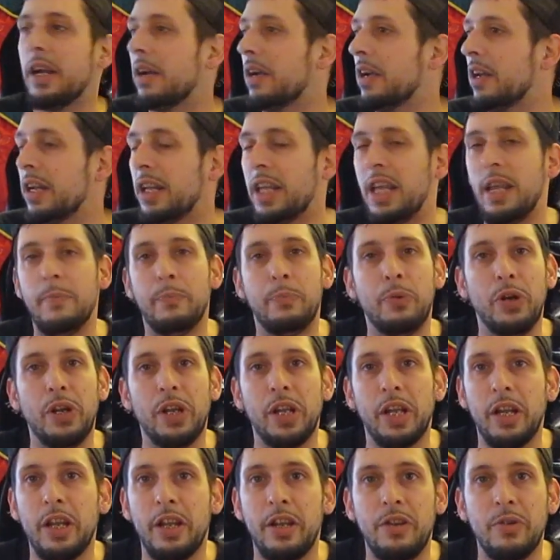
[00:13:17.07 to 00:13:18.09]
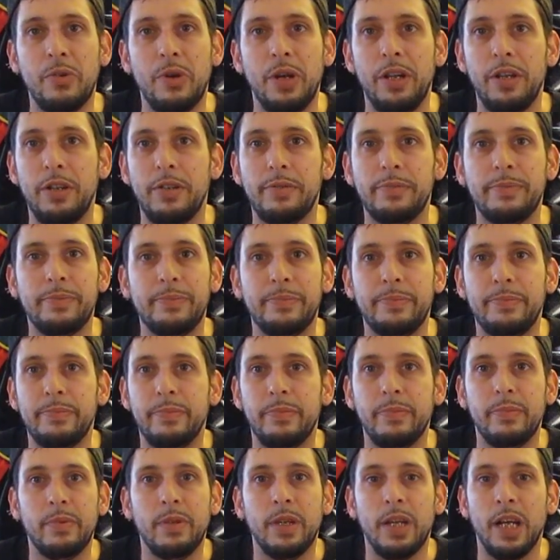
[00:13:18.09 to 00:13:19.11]
I'm going to keep putting it into it.
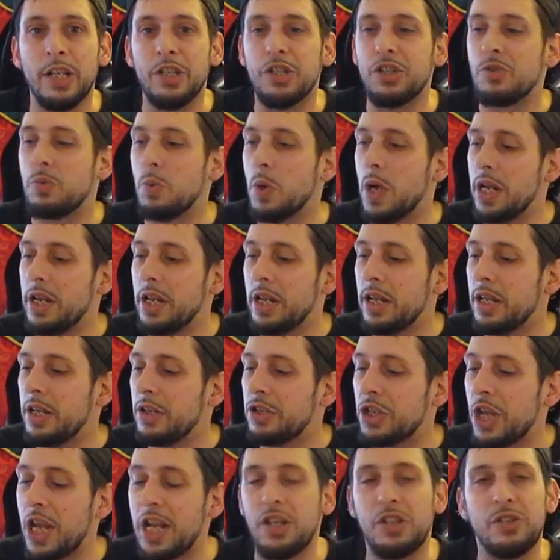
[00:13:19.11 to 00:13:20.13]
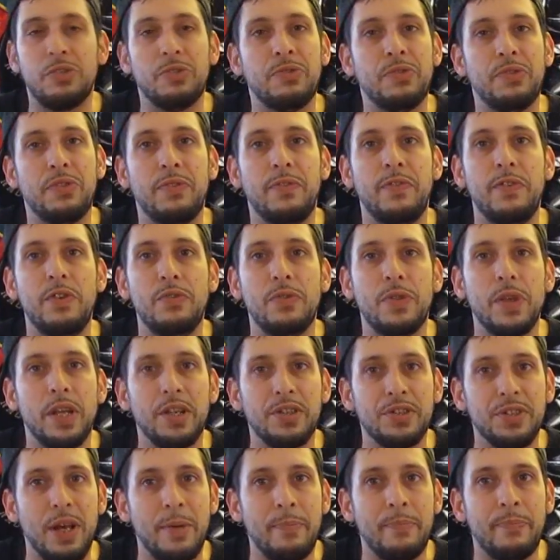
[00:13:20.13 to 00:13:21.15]
I just wanted to change a few
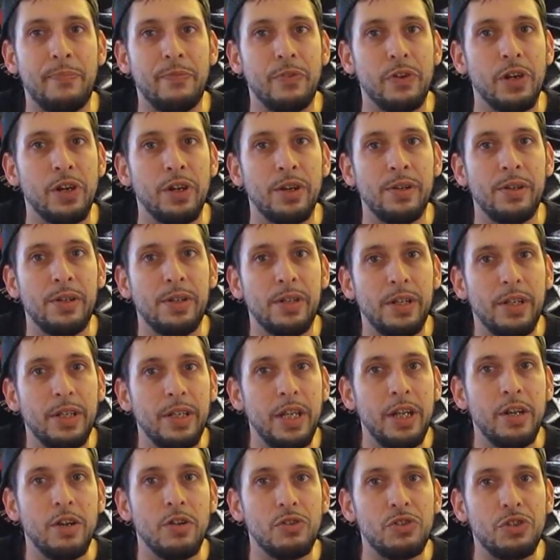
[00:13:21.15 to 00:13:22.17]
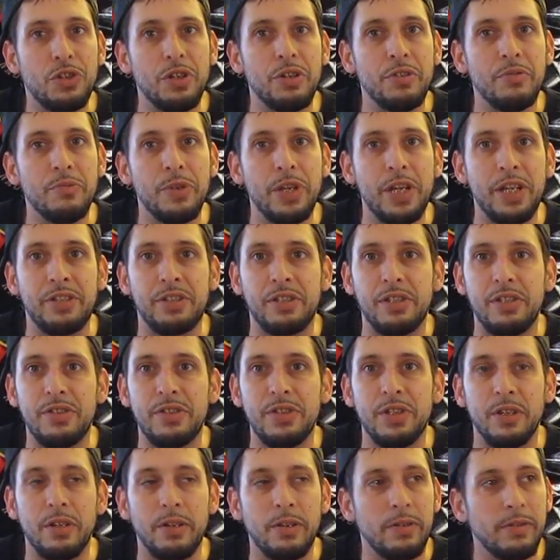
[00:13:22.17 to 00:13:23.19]
things up for, you know, certain reasons
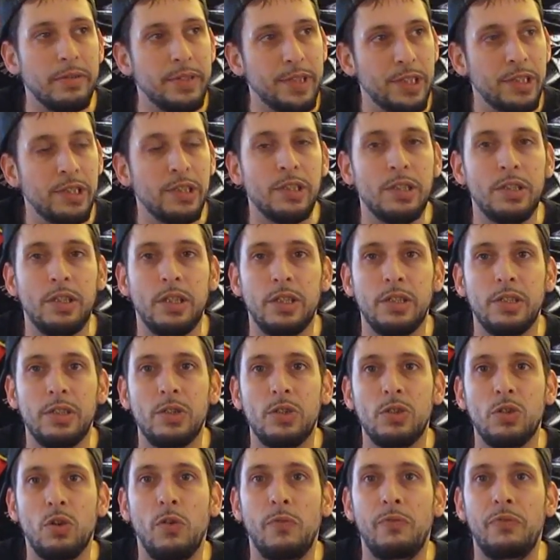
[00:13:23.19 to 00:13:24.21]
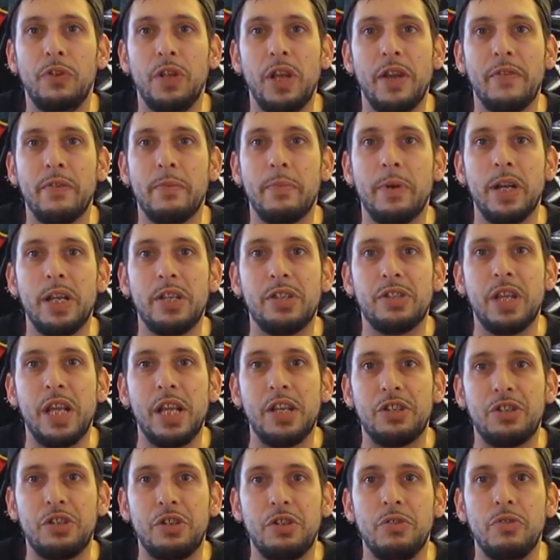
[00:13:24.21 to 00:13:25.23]
and hopefully everybody
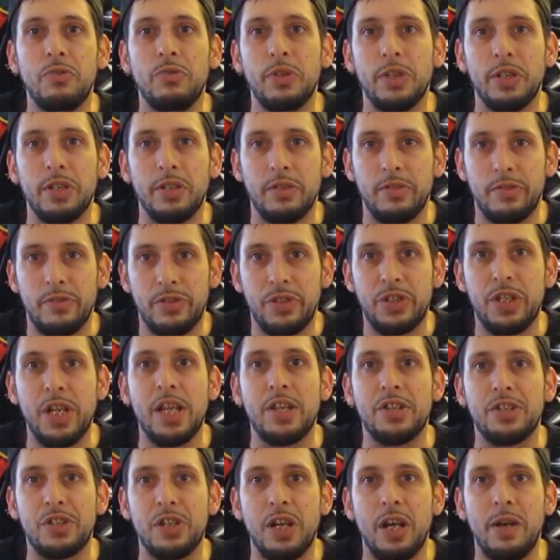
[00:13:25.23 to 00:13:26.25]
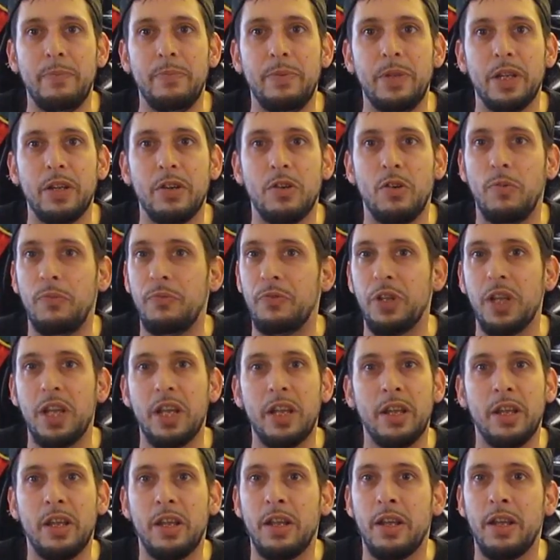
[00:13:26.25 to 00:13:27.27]
stays tuned and stays subbed and
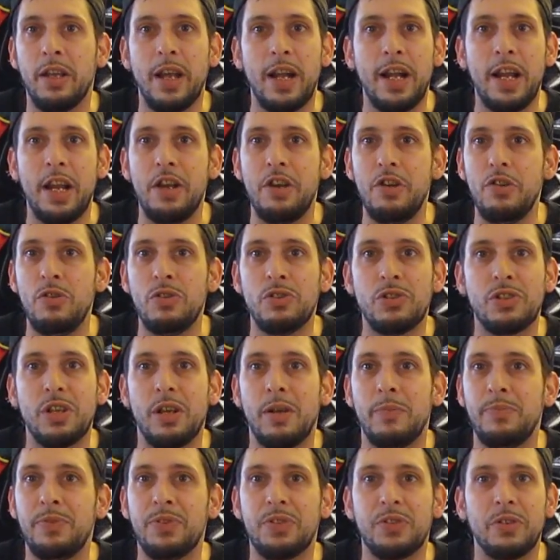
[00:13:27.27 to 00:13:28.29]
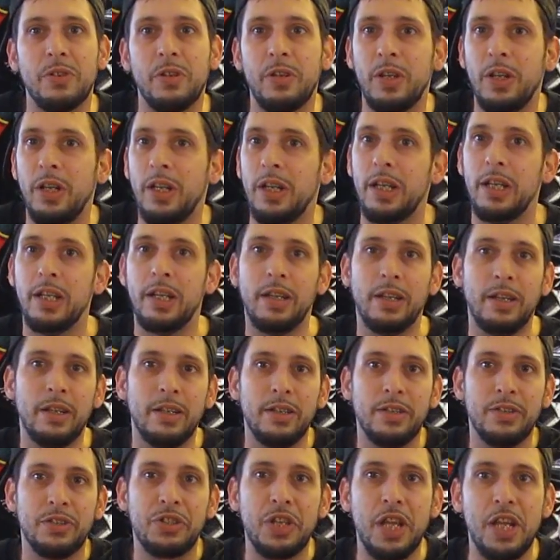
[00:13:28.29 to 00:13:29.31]
hopefully any new subs
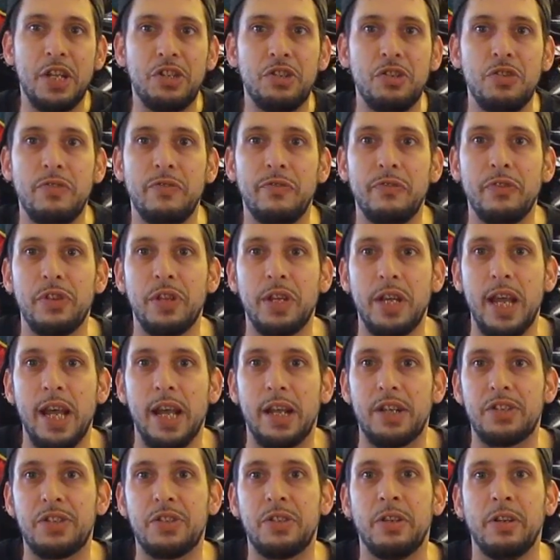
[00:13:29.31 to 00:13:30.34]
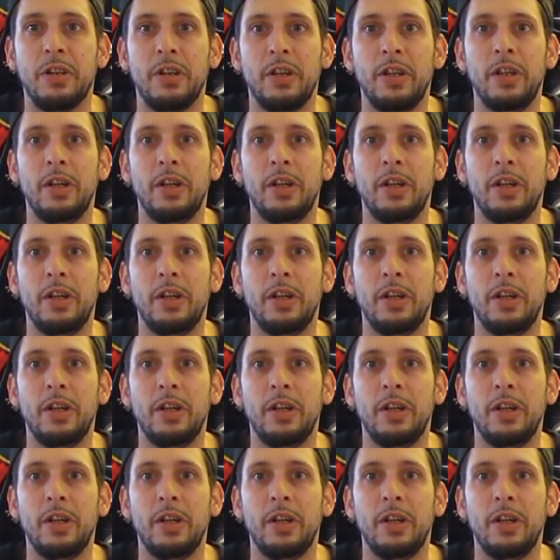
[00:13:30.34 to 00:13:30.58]
stay tuned for the next.